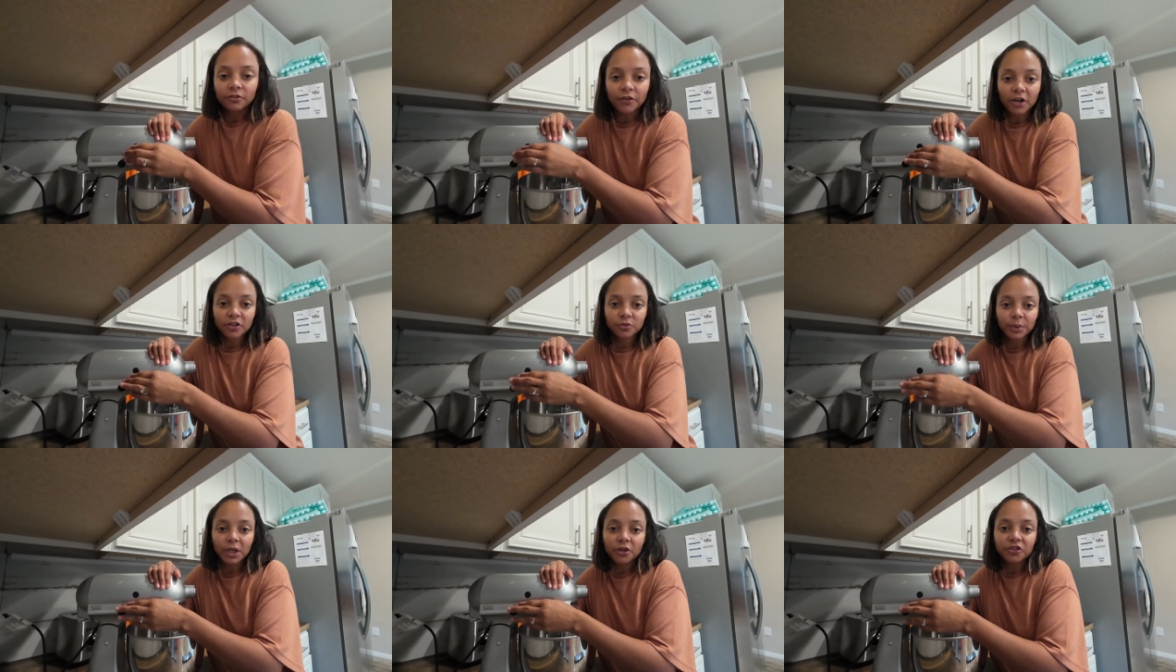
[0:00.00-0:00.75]
First,
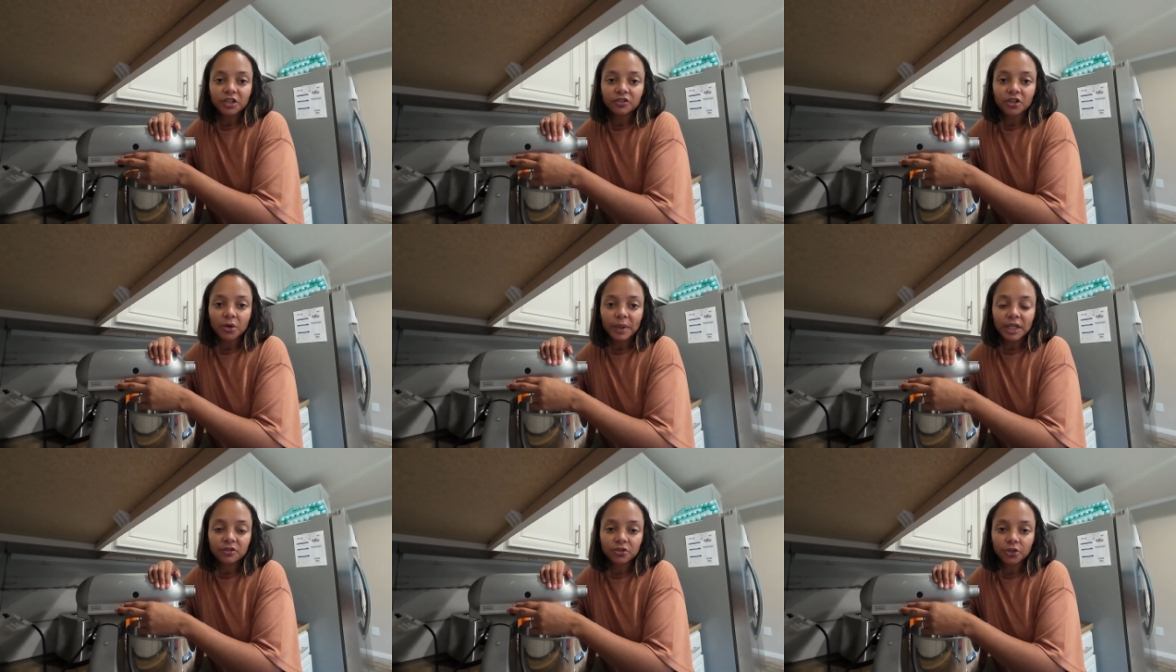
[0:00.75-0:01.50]
we are just
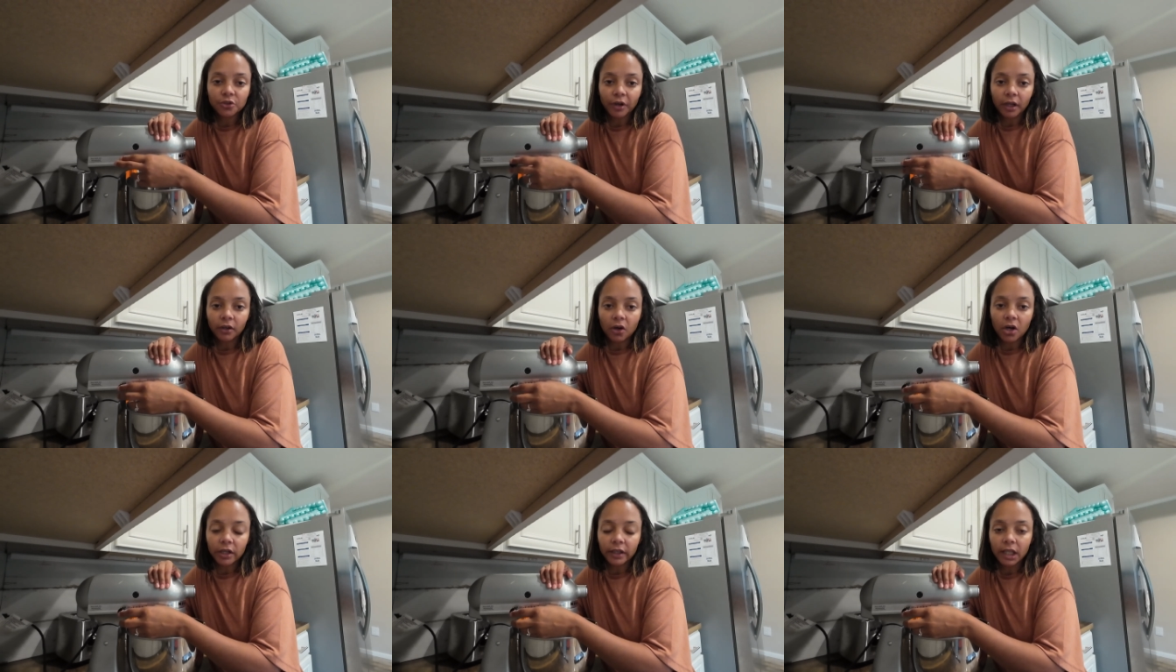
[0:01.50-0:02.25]
going to run it
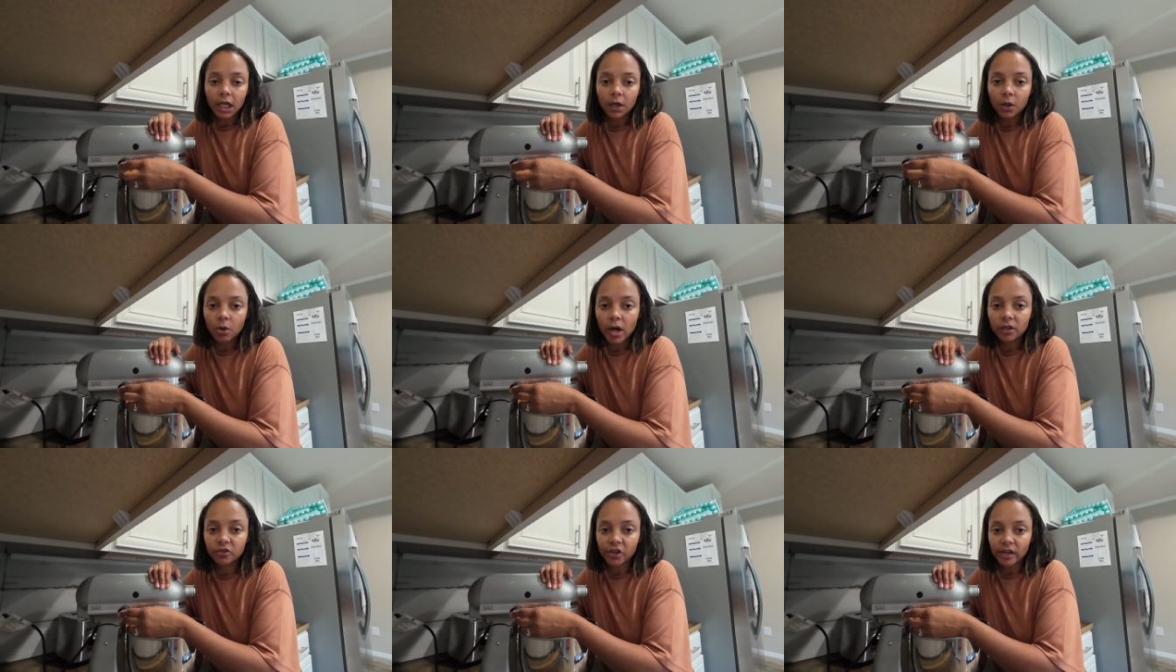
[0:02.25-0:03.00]
on low
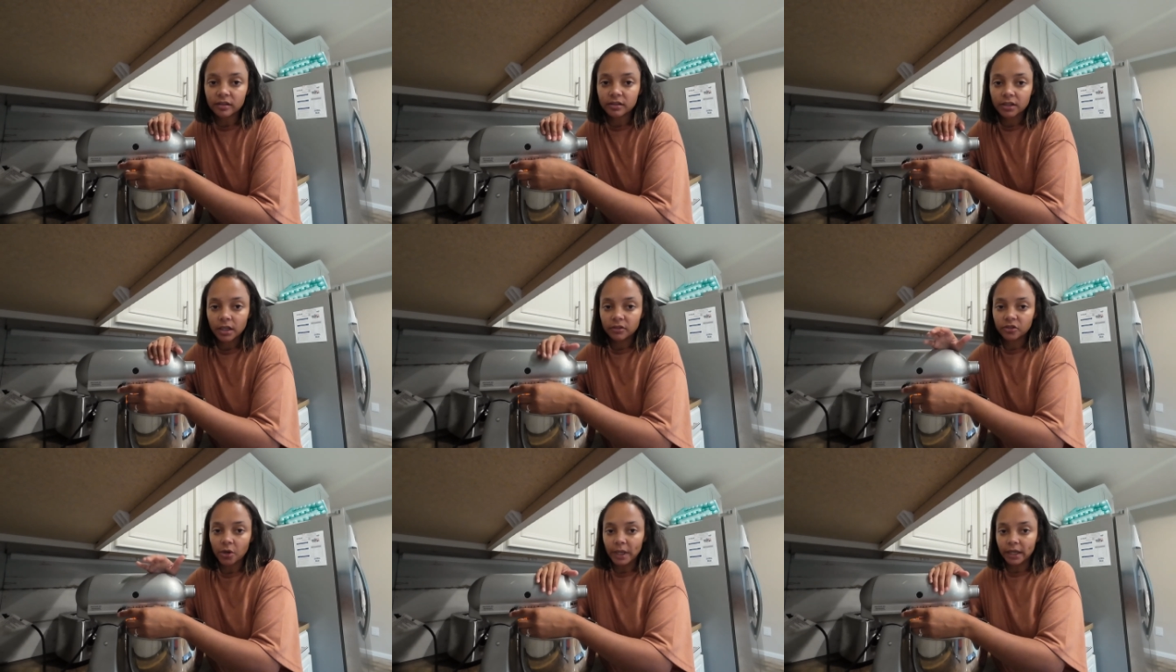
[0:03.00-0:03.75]
just
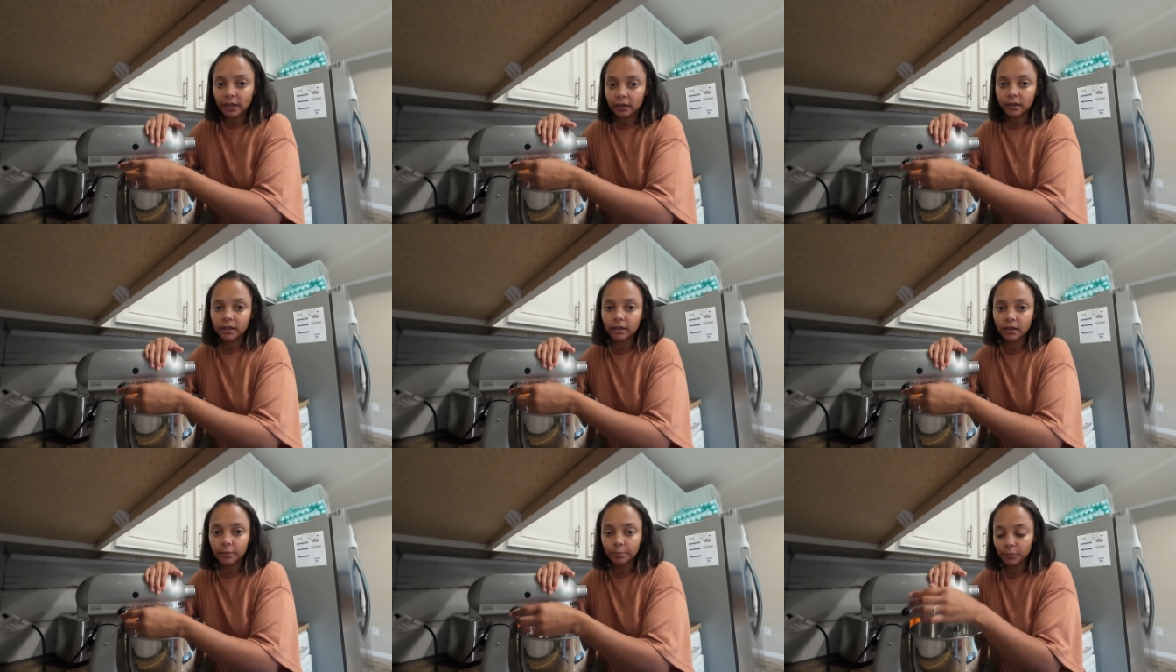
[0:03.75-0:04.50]
so it can
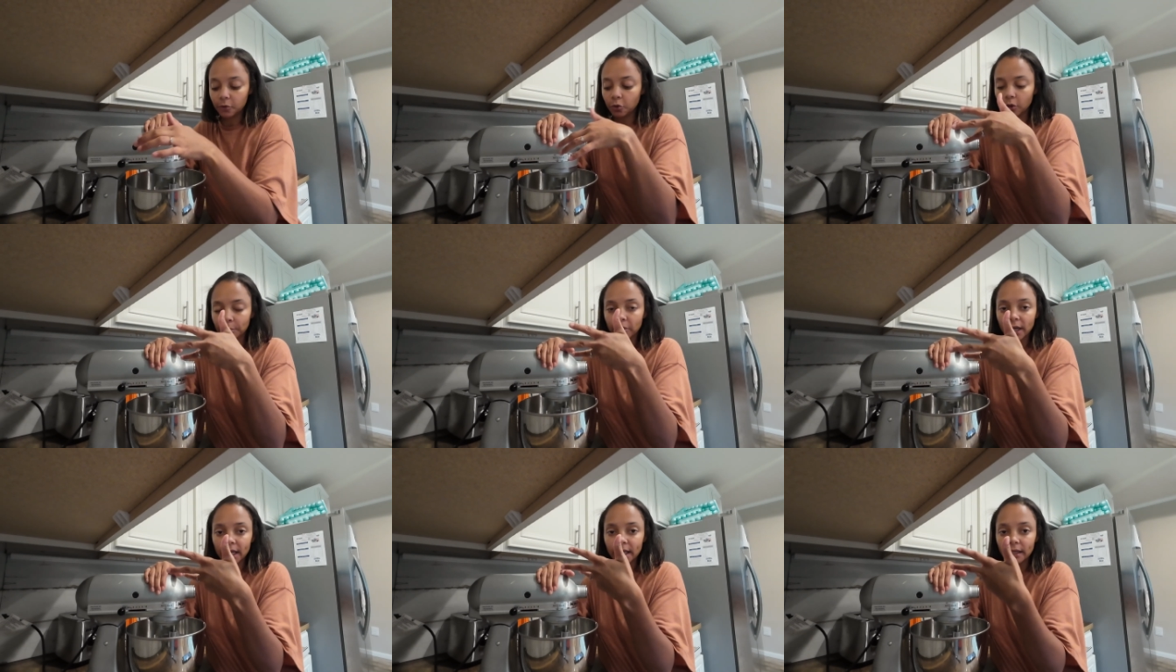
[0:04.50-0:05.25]

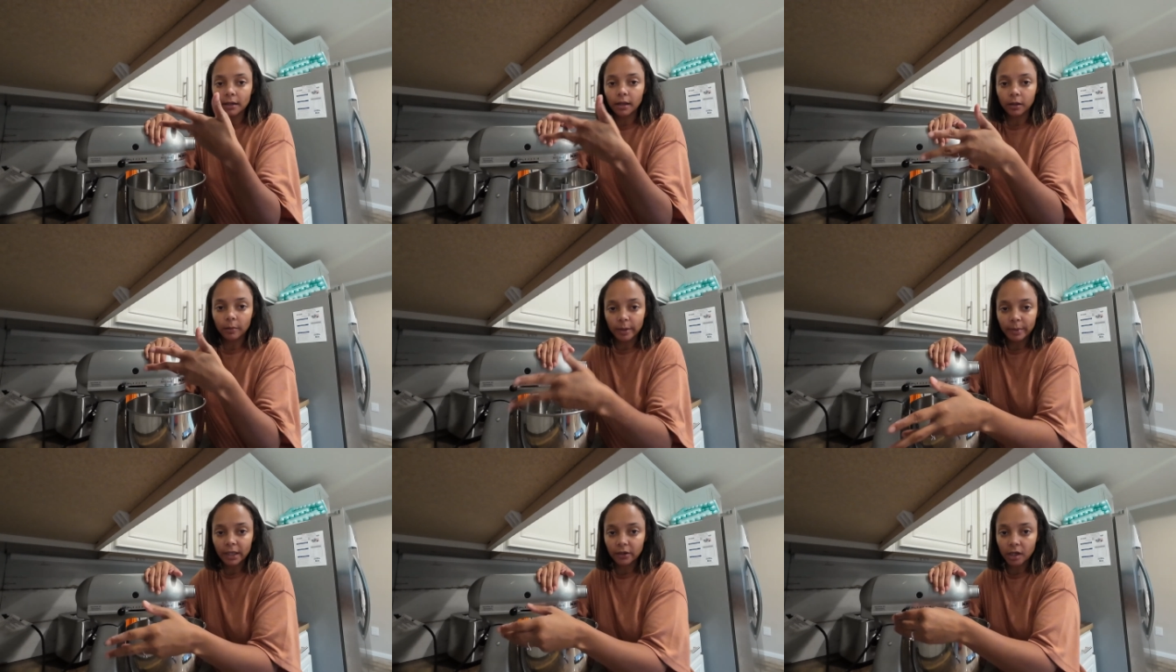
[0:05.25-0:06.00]
incorporate a little bit
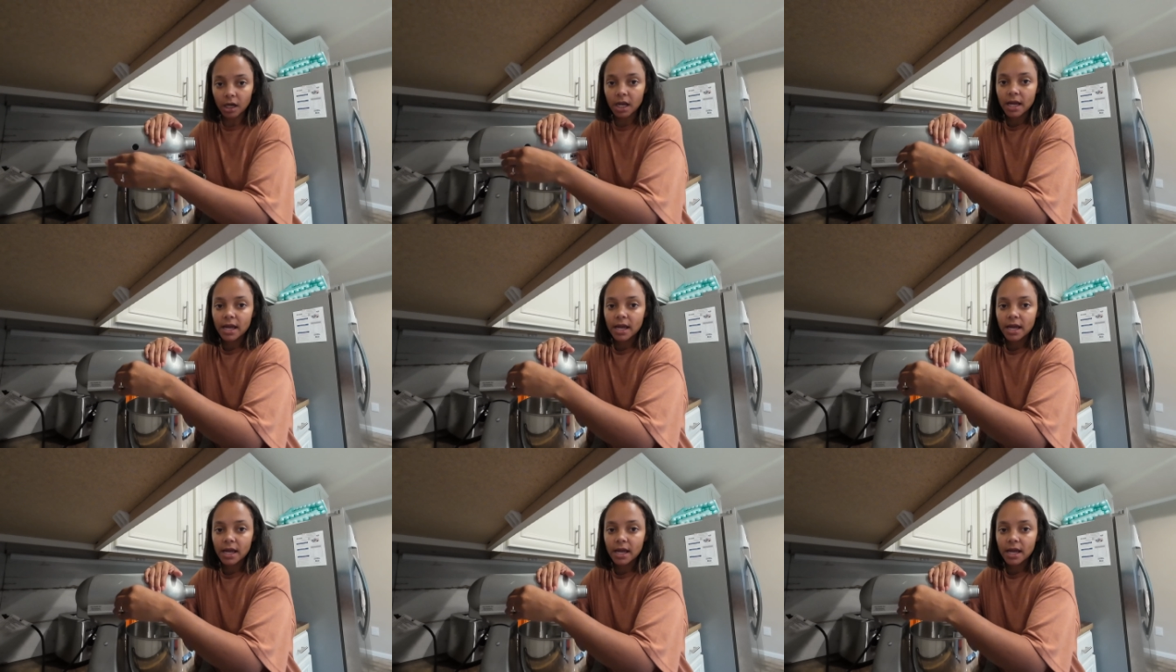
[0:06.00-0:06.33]
better.